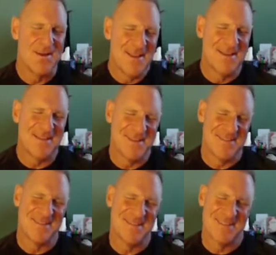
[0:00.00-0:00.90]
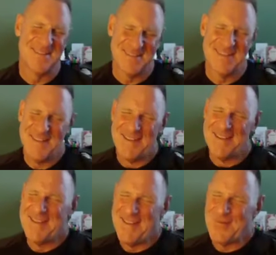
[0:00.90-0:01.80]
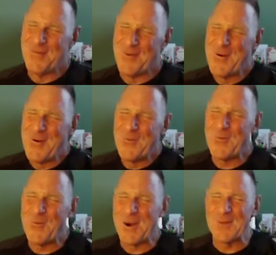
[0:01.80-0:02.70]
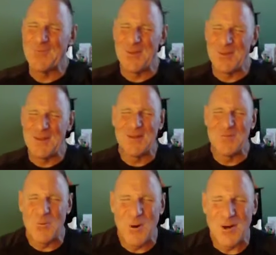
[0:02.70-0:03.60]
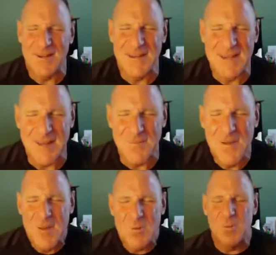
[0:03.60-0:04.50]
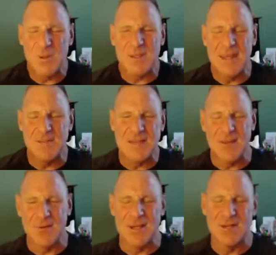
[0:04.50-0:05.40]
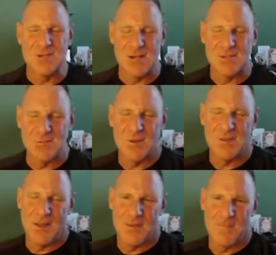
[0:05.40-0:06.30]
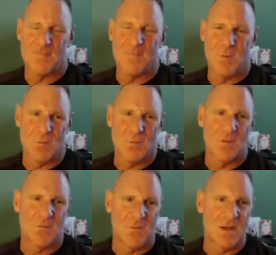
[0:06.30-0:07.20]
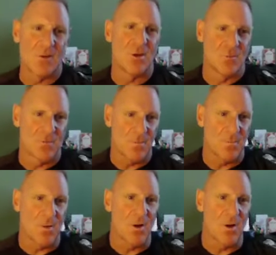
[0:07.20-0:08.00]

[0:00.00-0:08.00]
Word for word: we're, we're, working with it. We're working the camp. We put the camp together in conjunction with um, with, with Viera Youth Football.